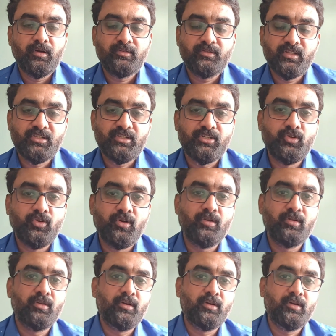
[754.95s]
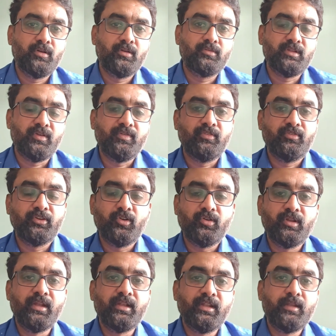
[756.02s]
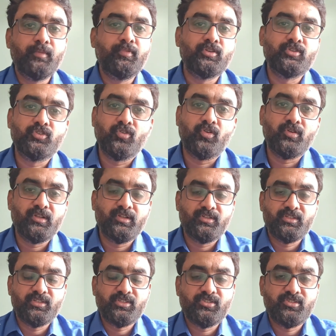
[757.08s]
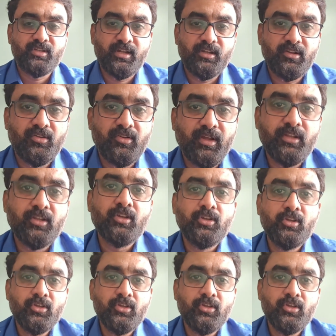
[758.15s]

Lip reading: 60 or 75 or 90, depends on organization standard, right?